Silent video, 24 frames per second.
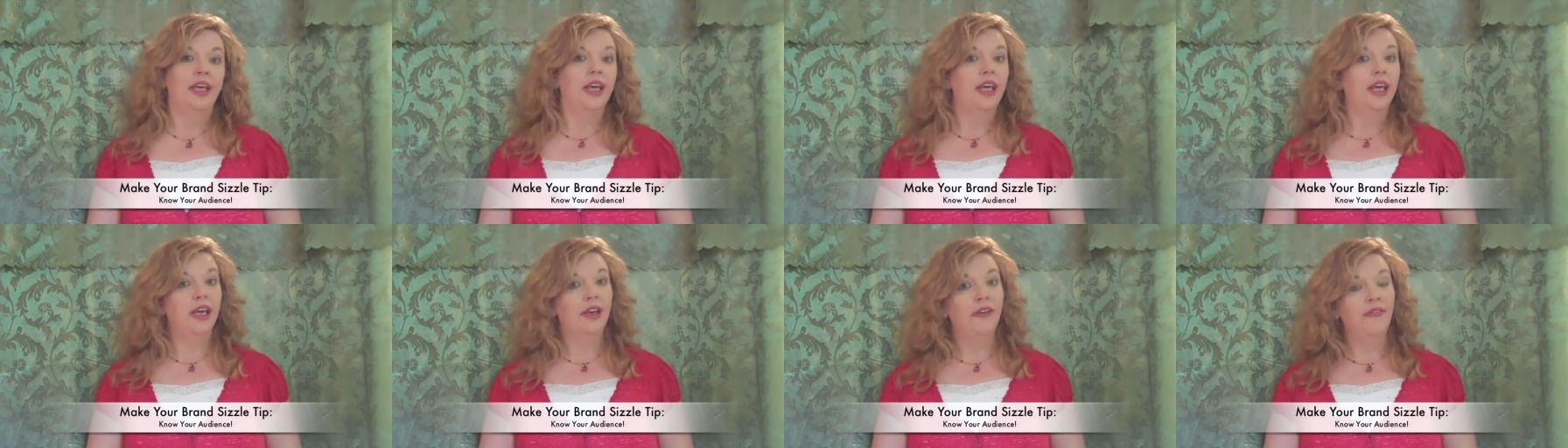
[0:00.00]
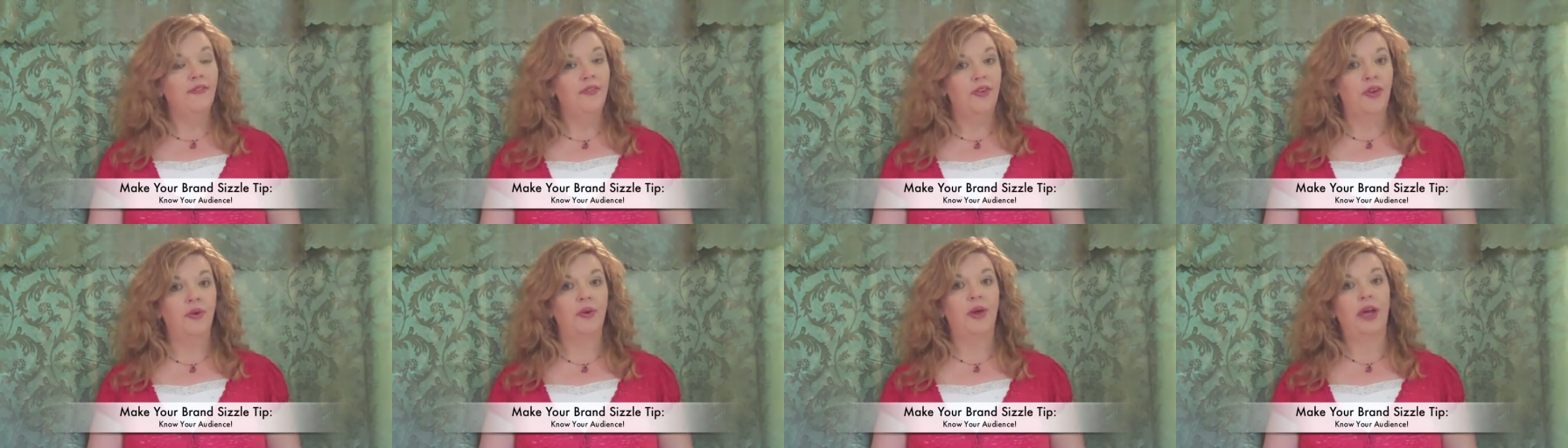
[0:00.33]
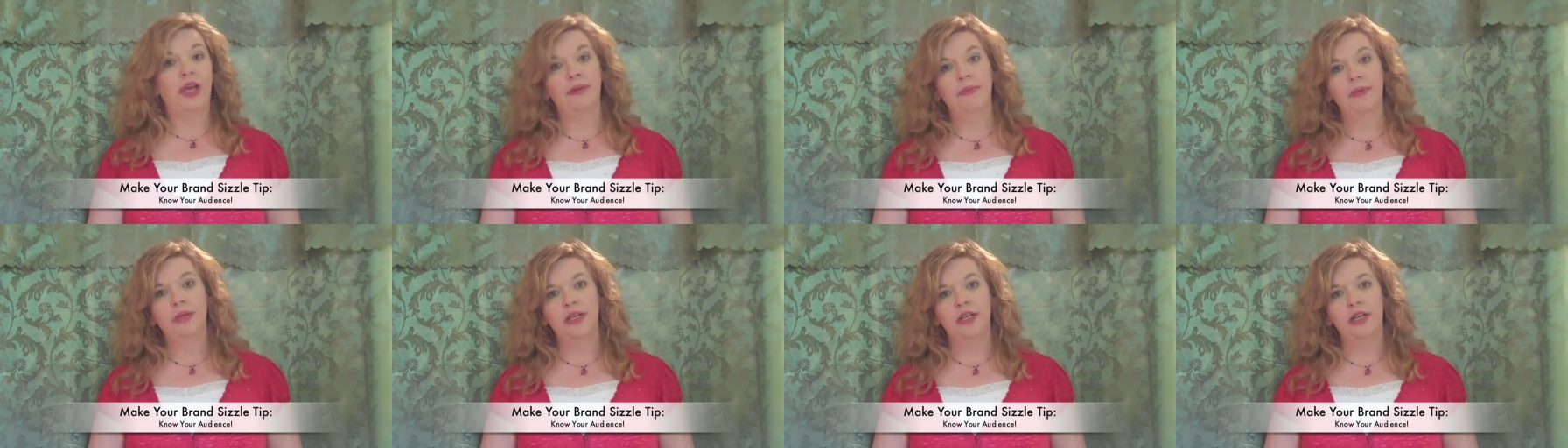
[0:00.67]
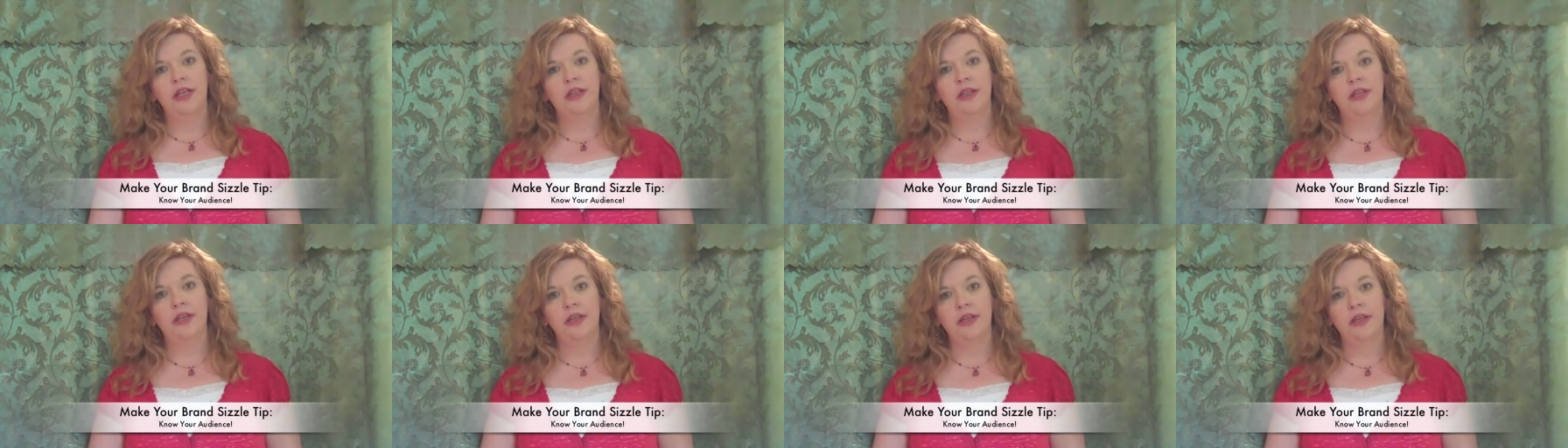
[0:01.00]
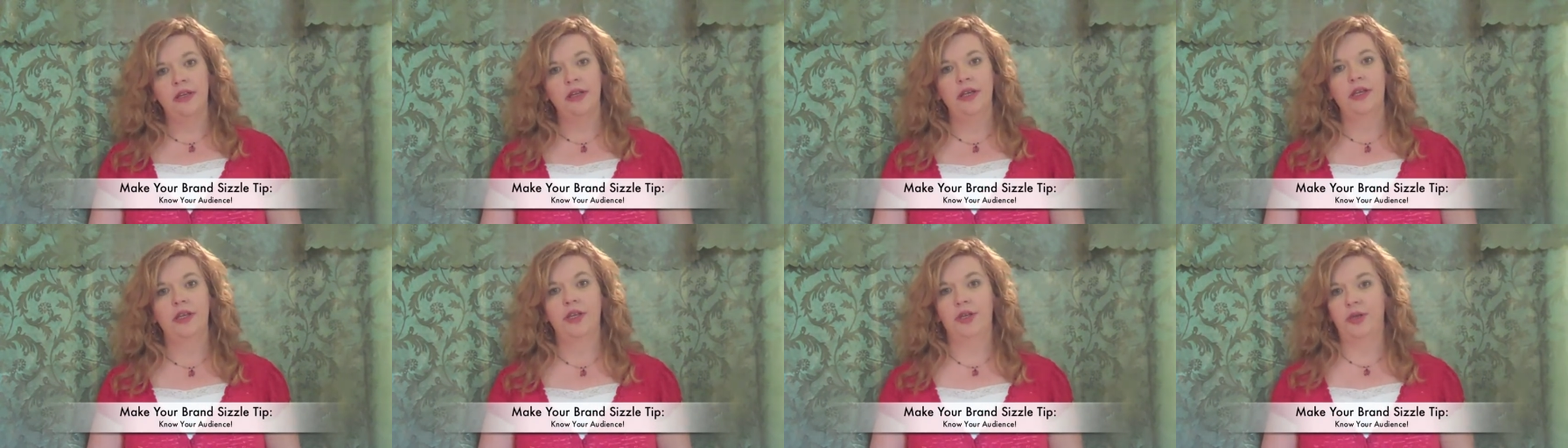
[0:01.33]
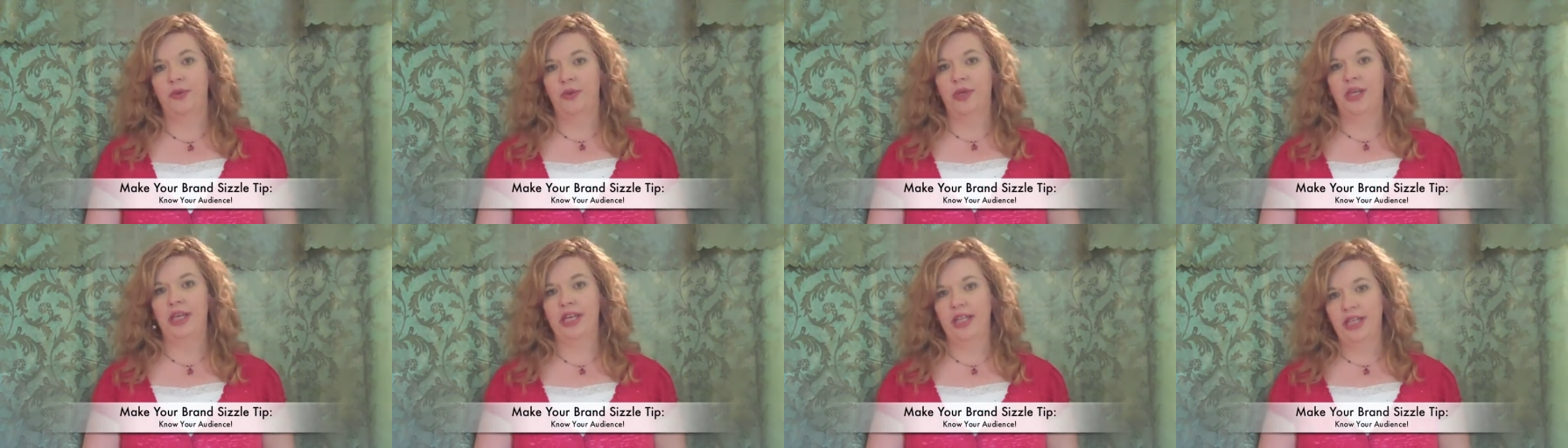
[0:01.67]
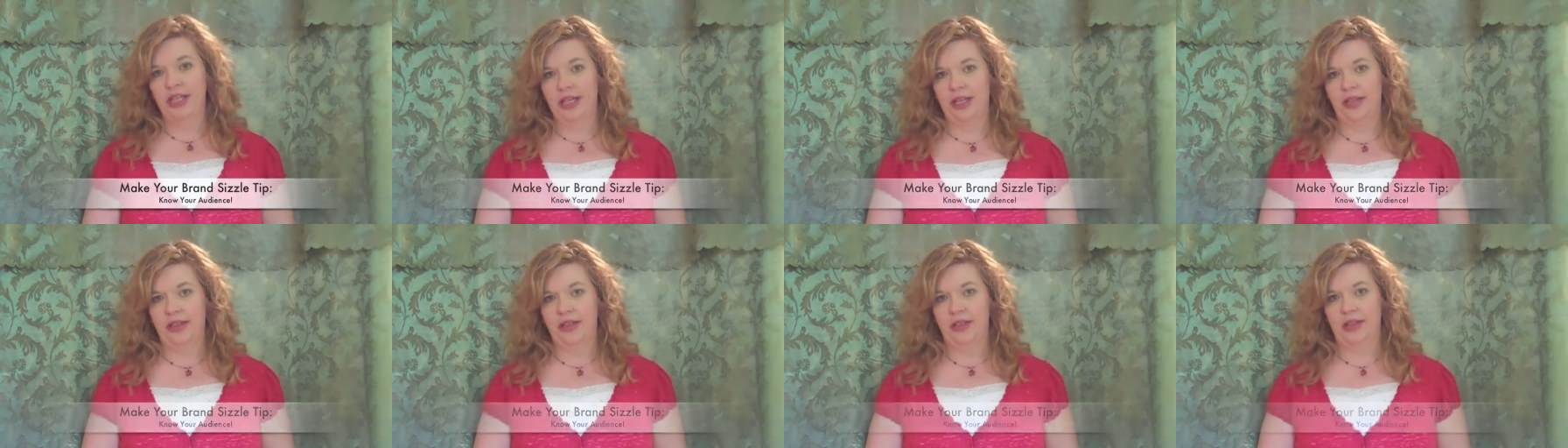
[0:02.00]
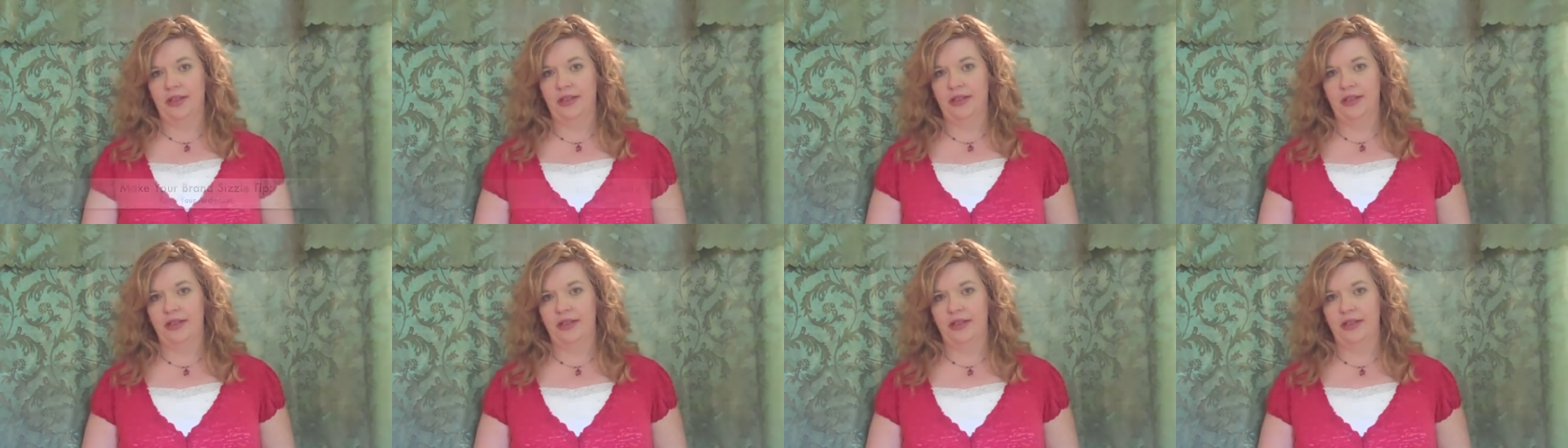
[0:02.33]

If you aim at nothing, you will hit nothing.